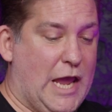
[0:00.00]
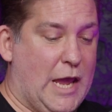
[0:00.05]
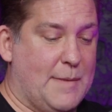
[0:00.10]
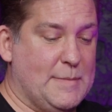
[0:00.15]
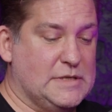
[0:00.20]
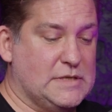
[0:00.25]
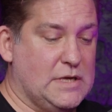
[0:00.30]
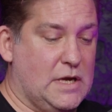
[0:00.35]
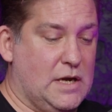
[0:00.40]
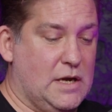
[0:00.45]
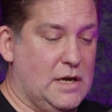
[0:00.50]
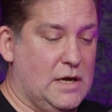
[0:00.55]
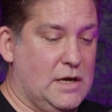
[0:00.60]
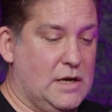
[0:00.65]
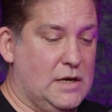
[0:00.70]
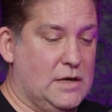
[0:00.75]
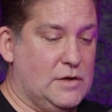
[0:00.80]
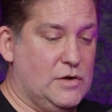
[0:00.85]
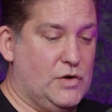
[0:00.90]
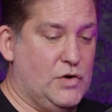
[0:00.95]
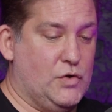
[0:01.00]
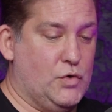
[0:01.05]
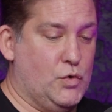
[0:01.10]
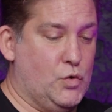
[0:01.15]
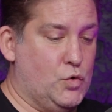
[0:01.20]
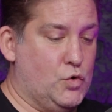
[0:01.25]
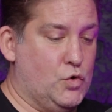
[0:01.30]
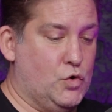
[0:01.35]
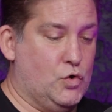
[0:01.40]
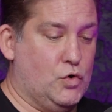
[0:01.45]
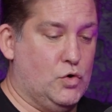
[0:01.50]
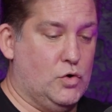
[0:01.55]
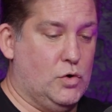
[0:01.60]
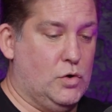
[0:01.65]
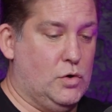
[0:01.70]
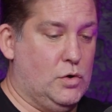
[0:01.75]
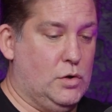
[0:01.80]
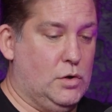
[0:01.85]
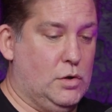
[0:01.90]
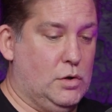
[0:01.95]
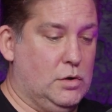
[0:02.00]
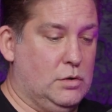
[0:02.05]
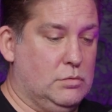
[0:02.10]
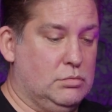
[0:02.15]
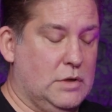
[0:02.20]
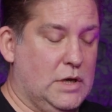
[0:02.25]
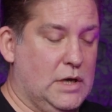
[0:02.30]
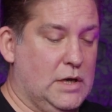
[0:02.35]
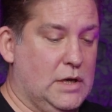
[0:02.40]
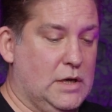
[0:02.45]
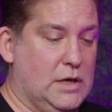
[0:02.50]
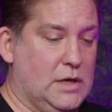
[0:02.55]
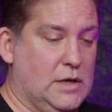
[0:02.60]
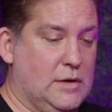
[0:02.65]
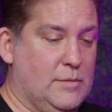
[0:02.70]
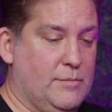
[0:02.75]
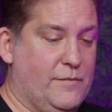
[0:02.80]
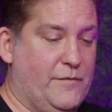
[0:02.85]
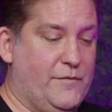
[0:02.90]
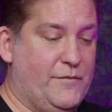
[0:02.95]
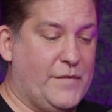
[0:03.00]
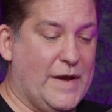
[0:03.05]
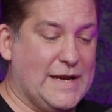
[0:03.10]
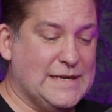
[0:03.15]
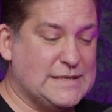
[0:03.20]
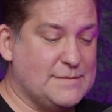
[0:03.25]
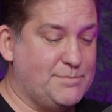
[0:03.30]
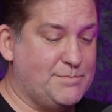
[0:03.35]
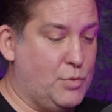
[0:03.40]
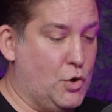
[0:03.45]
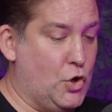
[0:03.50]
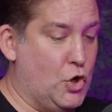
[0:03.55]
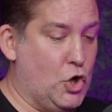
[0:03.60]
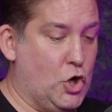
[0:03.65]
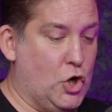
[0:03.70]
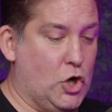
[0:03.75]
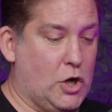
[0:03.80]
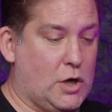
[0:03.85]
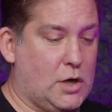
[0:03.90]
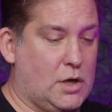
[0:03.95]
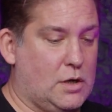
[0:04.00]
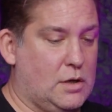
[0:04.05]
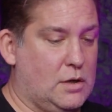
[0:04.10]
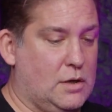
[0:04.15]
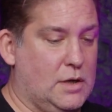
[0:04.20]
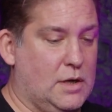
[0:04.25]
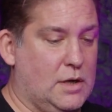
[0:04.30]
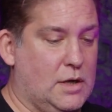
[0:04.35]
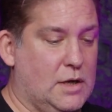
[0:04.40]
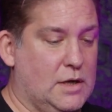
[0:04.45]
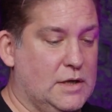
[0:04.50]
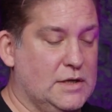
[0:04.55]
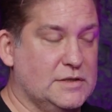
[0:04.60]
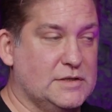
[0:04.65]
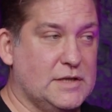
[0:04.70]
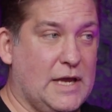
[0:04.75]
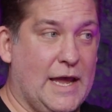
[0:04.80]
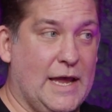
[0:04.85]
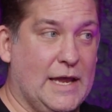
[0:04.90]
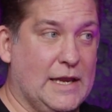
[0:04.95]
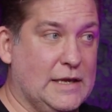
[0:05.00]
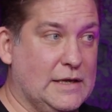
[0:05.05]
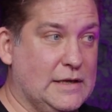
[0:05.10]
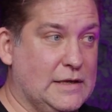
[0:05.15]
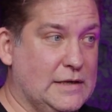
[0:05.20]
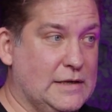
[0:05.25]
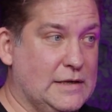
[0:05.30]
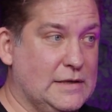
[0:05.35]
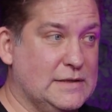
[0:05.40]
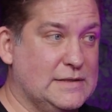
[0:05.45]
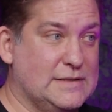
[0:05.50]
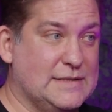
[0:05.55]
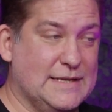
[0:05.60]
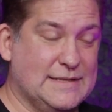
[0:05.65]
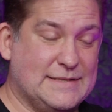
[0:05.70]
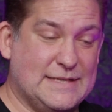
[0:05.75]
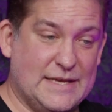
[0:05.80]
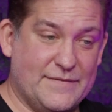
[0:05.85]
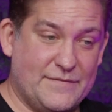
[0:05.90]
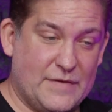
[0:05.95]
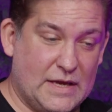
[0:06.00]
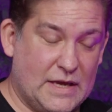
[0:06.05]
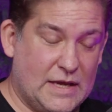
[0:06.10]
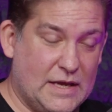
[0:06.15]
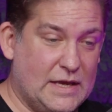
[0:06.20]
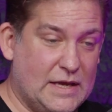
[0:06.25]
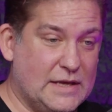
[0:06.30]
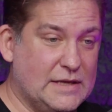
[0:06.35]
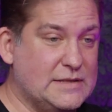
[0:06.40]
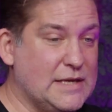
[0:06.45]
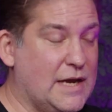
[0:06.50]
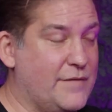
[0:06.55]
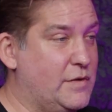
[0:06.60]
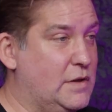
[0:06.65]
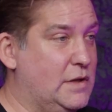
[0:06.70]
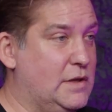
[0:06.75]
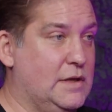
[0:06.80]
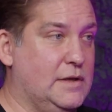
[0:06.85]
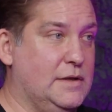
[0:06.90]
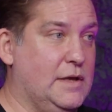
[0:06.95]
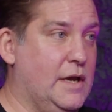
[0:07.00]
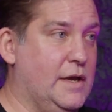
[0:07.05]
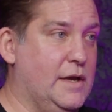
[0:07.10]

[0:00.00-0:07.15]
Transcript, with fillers: Amazon, Google, um, Facebook, Facebook, and, uh, C- and CTV, CTV, now, definitely, yeah,